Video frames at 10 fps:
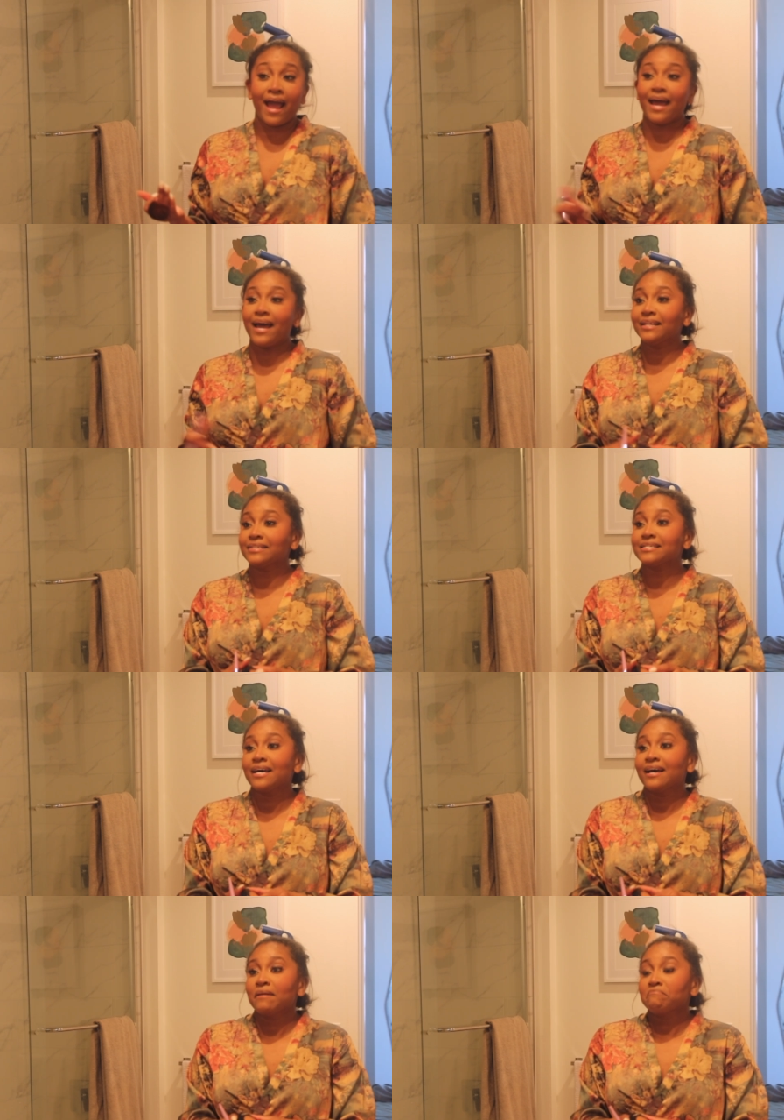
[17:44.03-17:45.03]
And
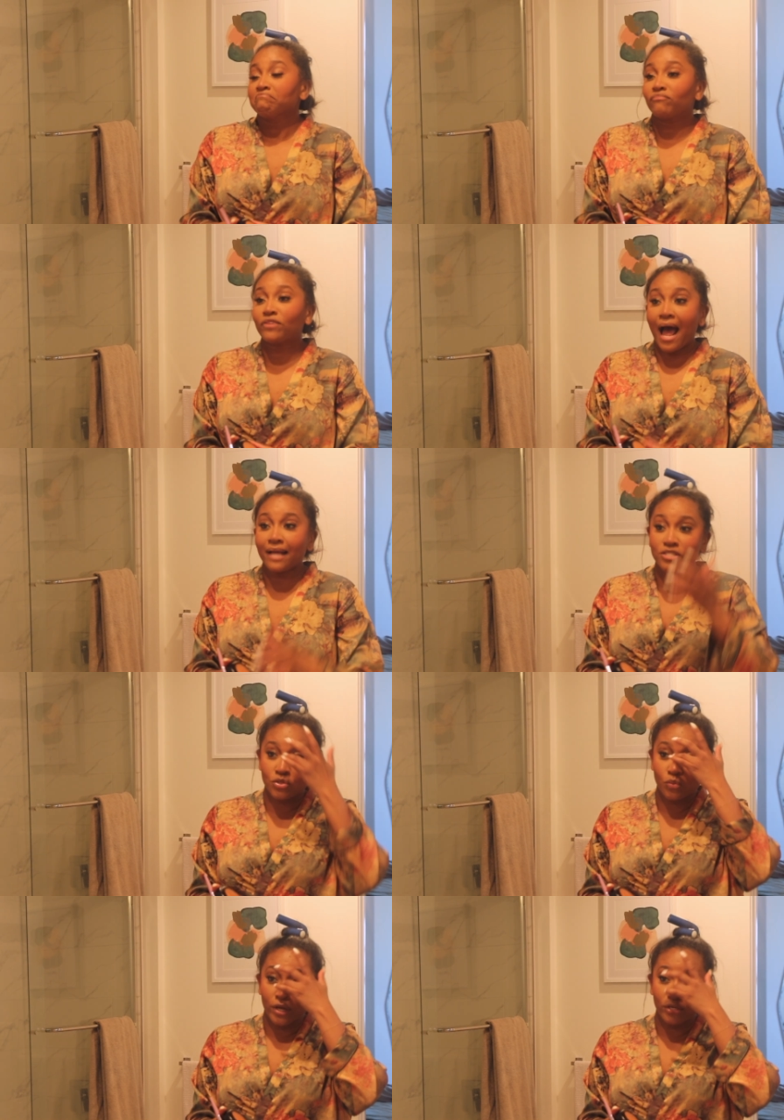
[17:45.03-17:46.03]

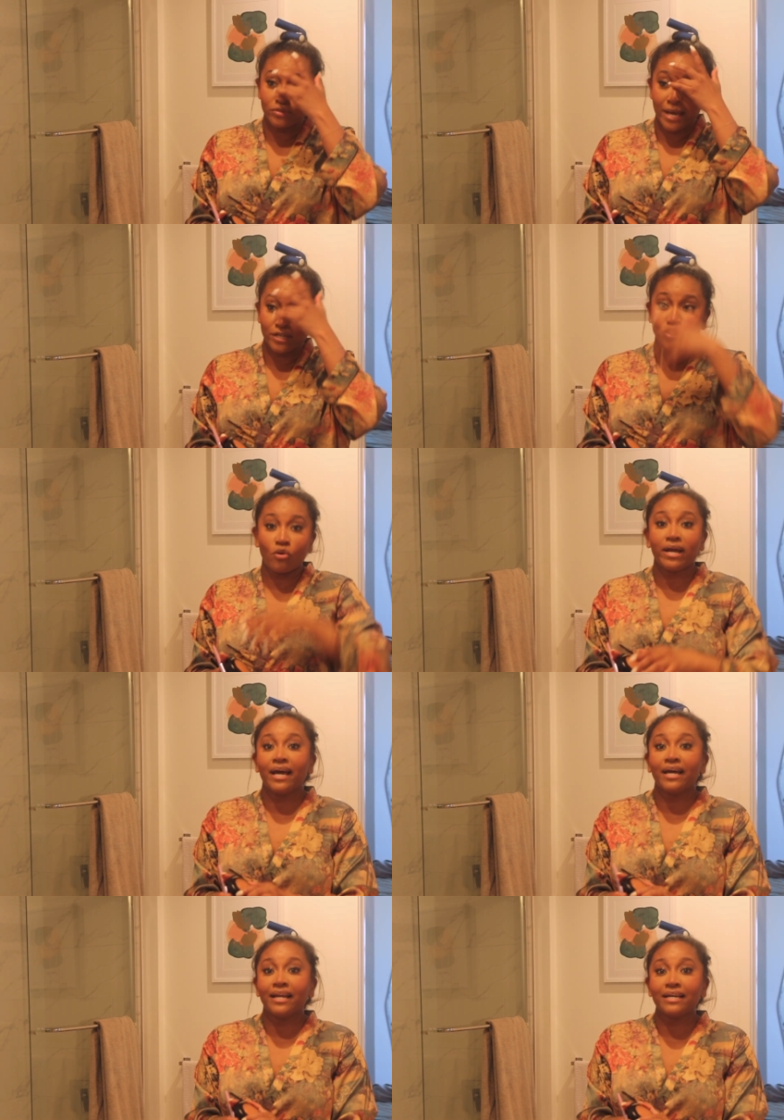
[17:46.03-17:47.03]
that's what you take joy
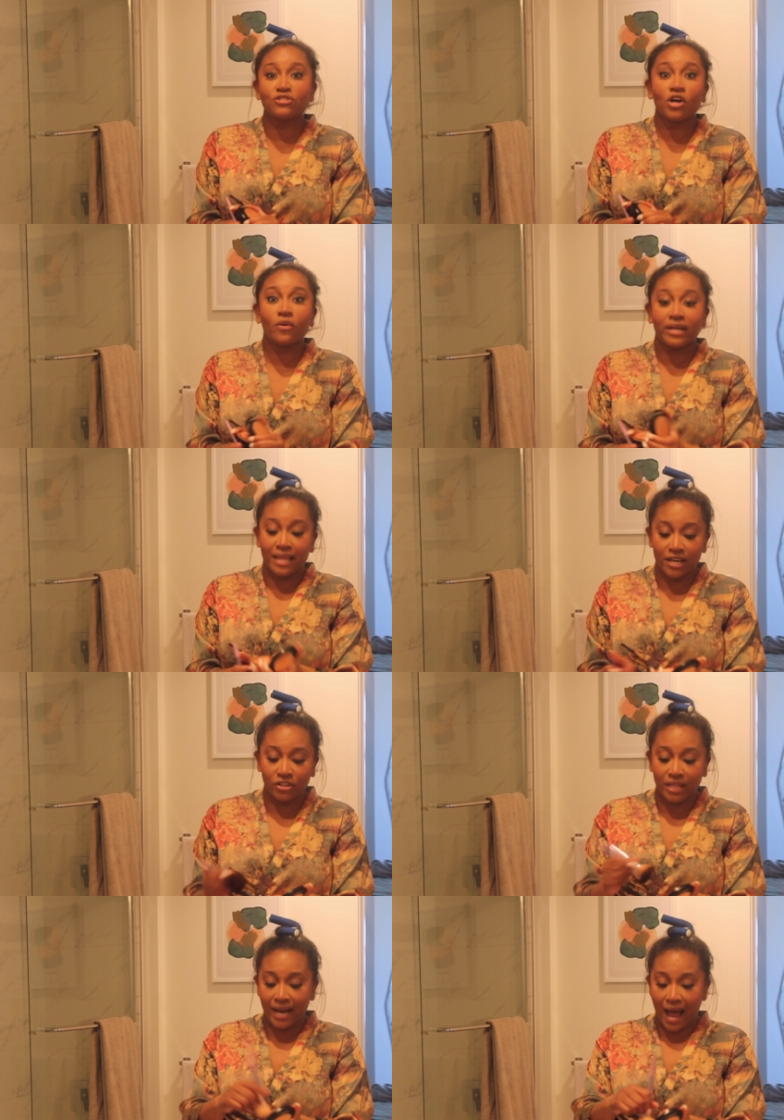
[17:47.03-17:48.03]
in, is knowing that
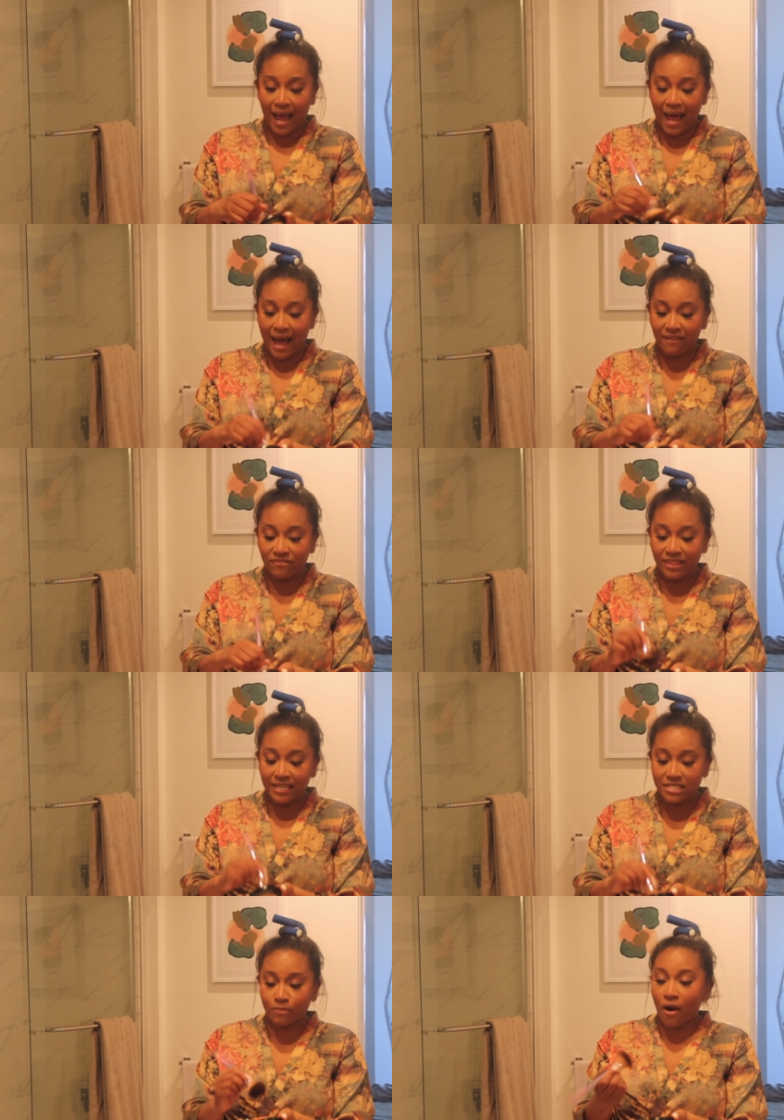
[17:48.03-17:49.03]
you're like, I have
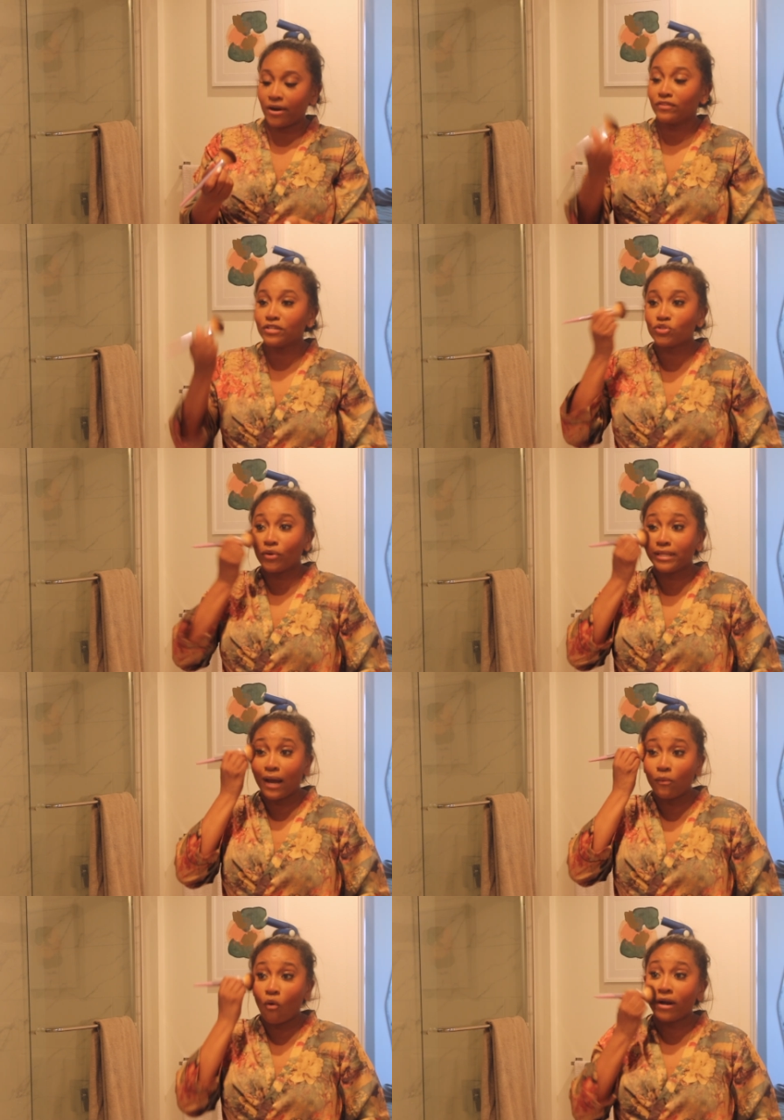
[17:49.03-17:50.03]
this part of the story that
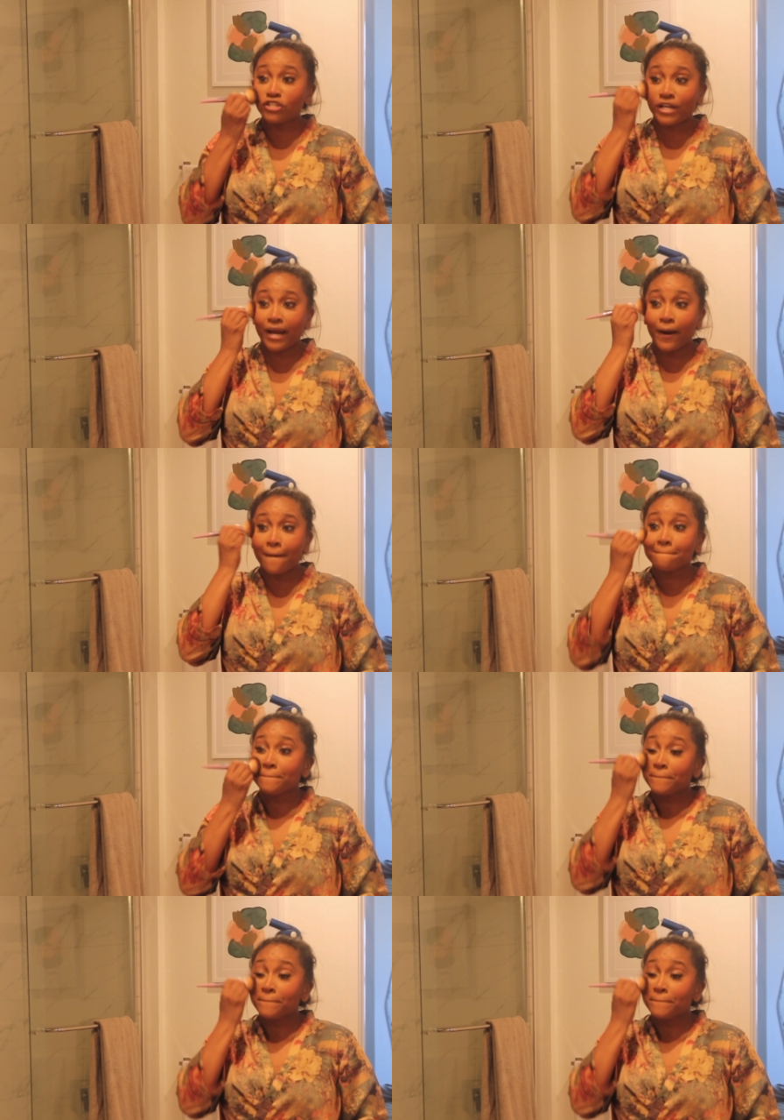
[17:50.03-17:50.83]
I want to share.